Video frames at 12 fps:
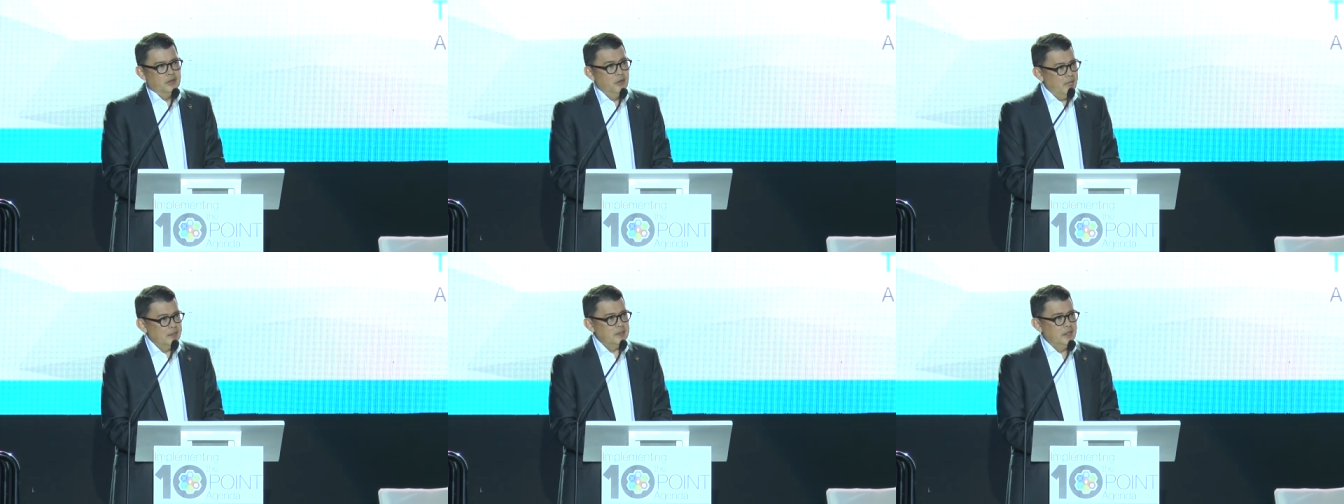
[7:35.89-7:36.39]

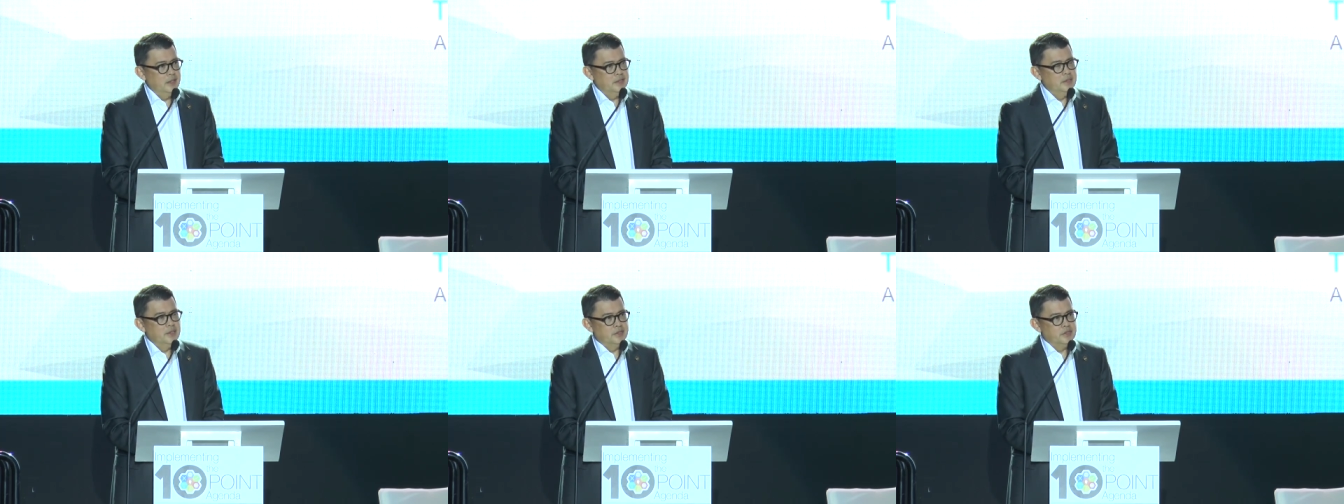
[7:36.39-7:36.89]

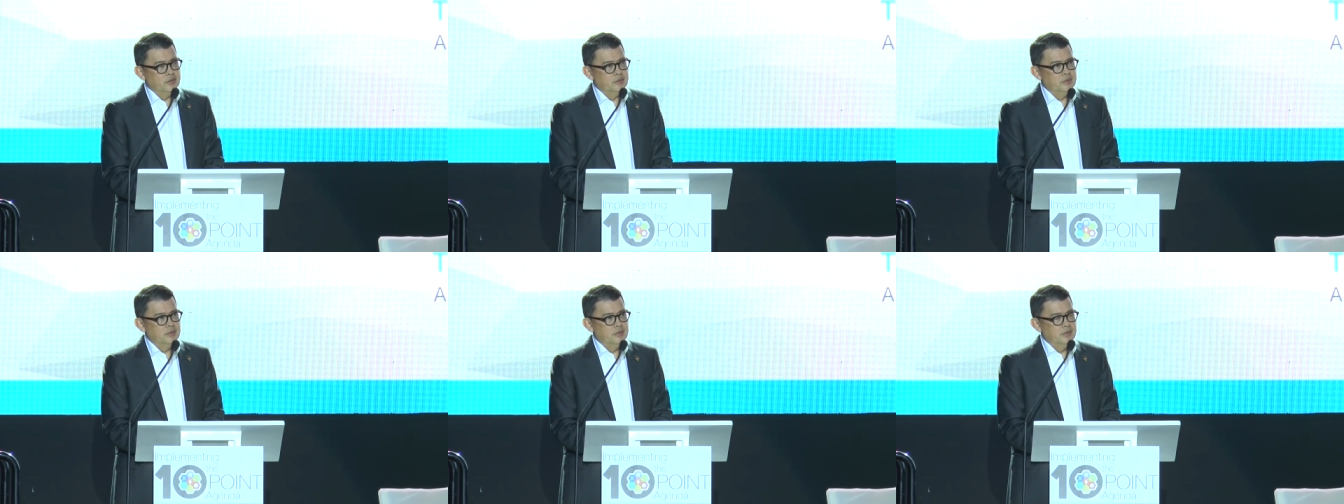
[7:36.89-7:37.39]
Collateral is the issue,
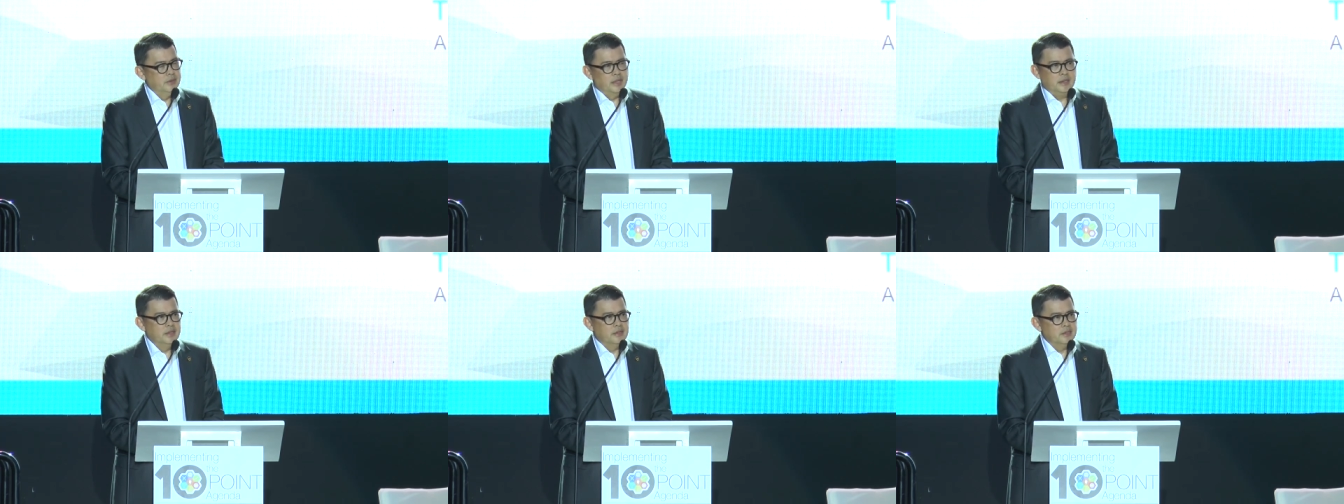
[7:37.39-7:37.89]

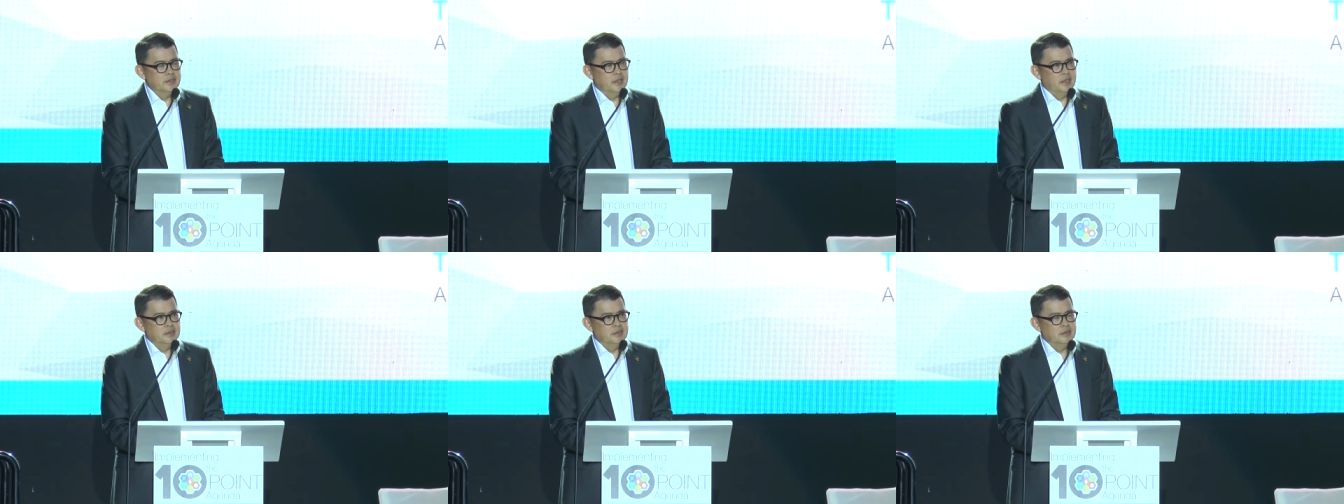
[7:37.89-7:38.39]
not interest
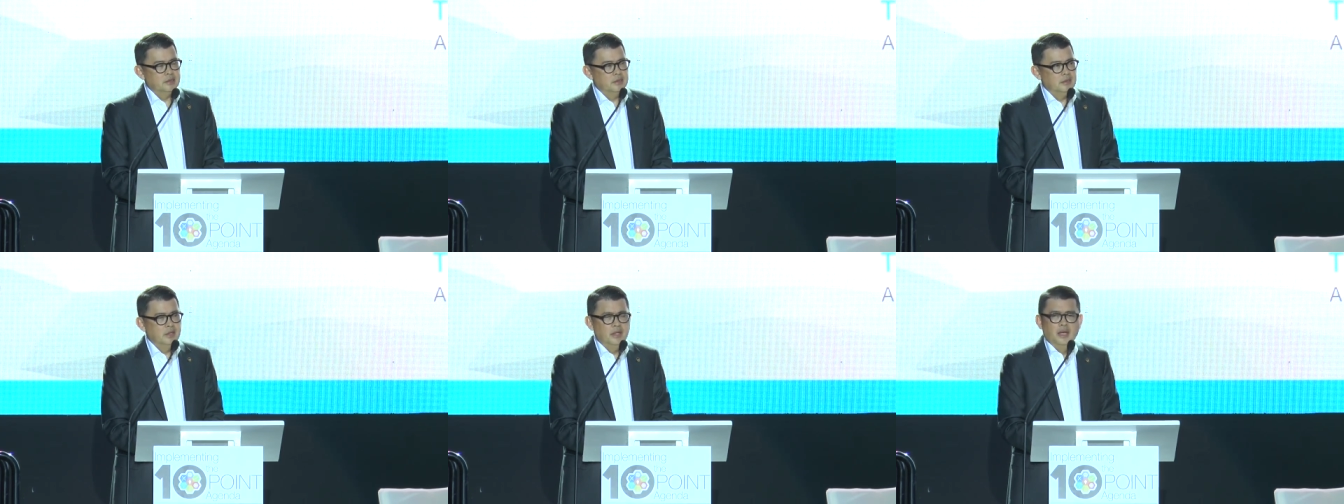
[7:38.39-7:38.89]
rates.
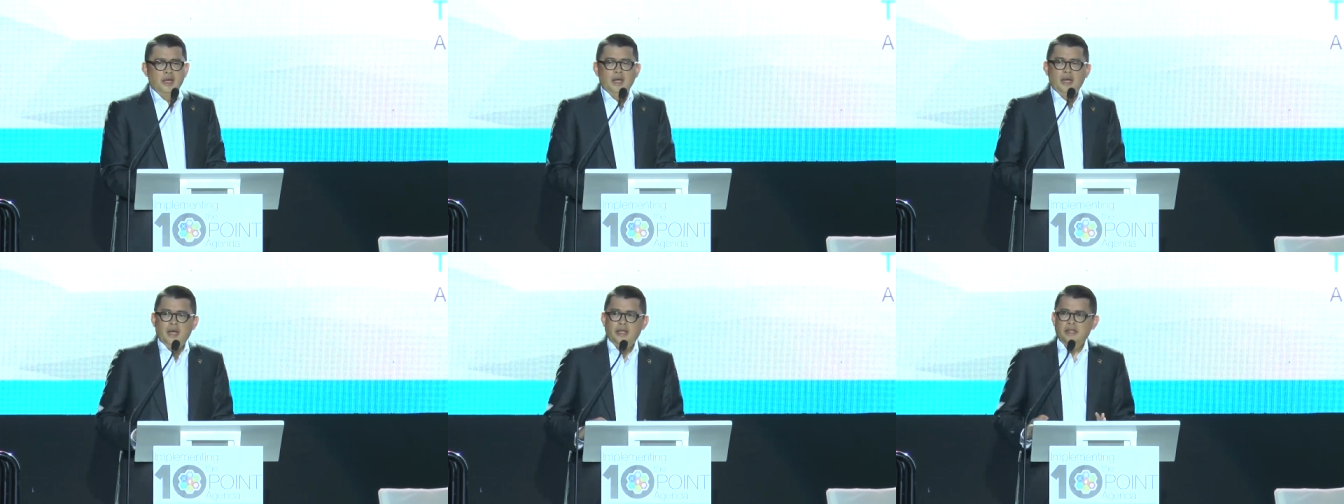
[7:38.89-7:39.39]

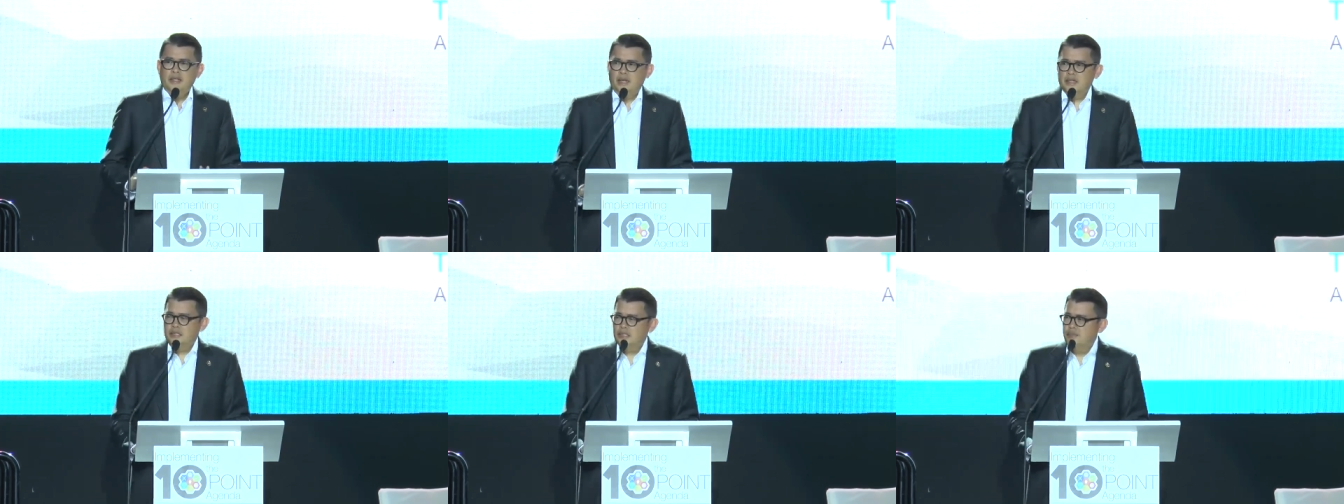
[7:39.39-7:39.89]
And the
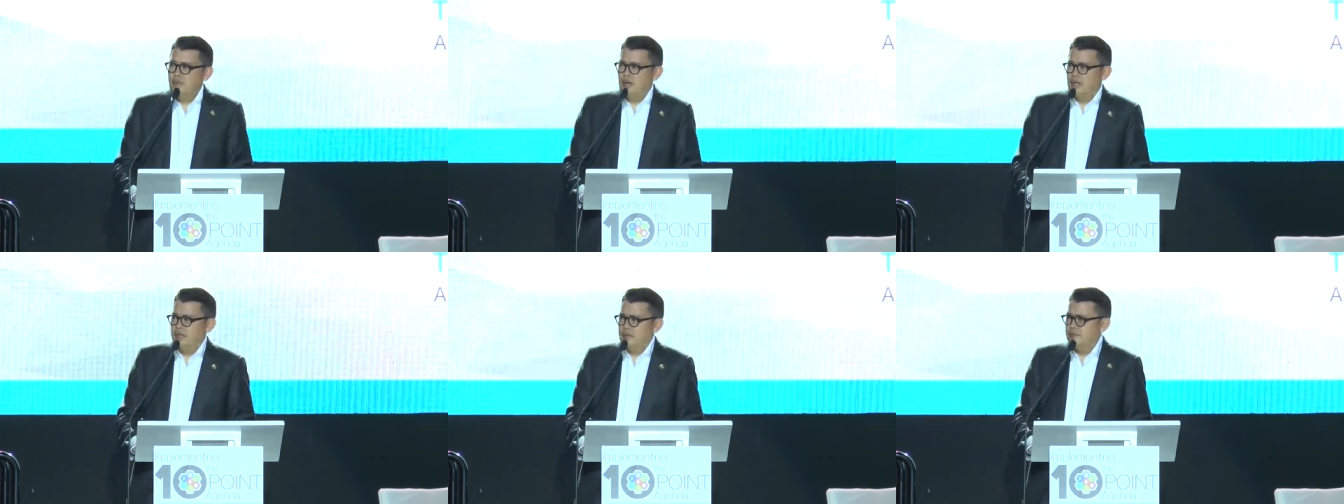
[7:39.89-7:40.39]
next is
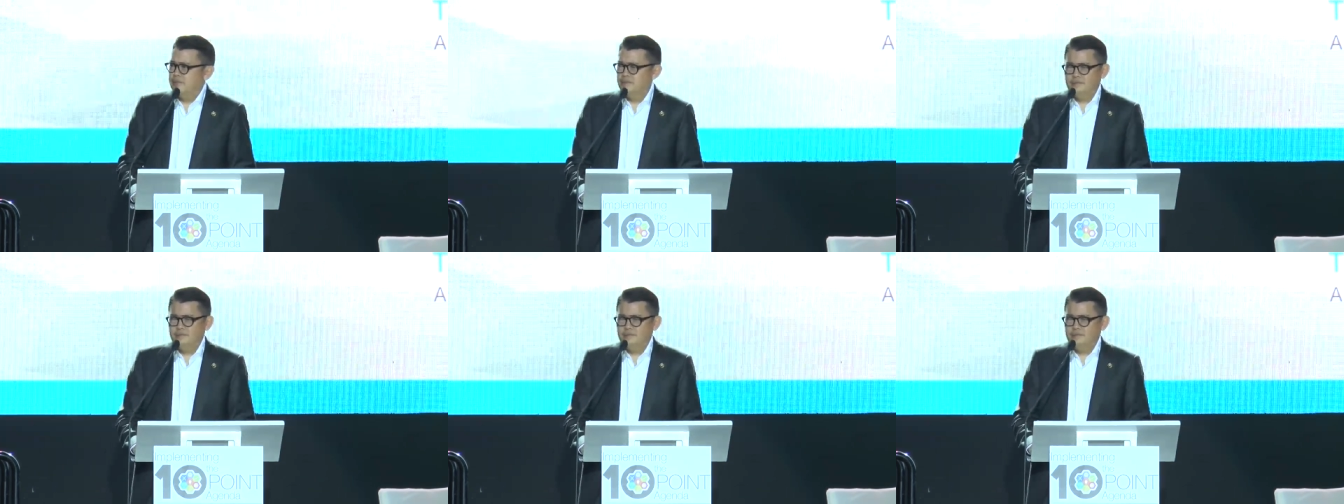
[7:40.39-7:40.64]
market.